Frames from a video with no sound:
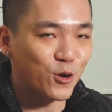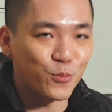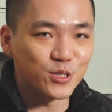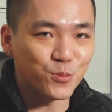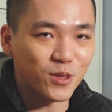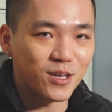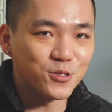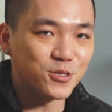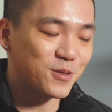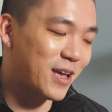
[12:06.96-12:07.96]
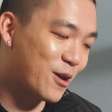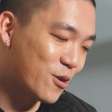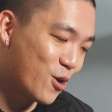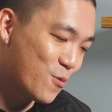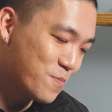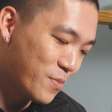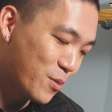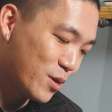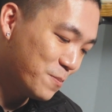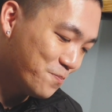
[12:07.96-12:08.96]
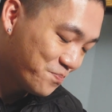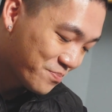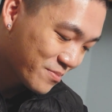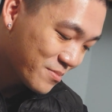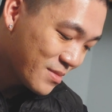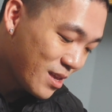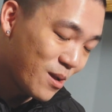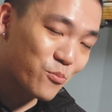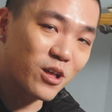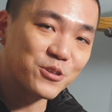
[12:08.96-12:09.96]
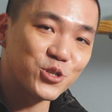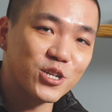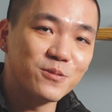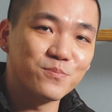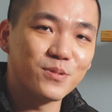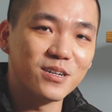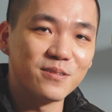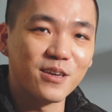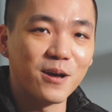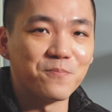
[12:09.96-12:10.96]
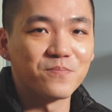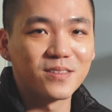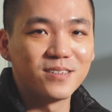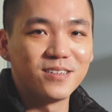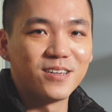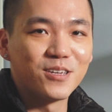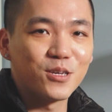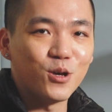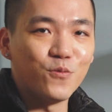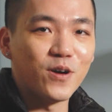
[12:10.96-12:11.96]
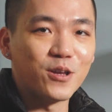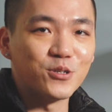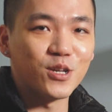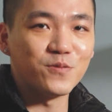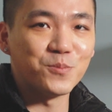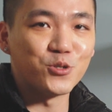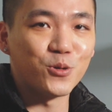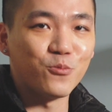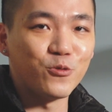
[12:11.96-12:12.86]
open something else. I don't know, maybe. Probably shouldn't, but yeah. Go find yourself some German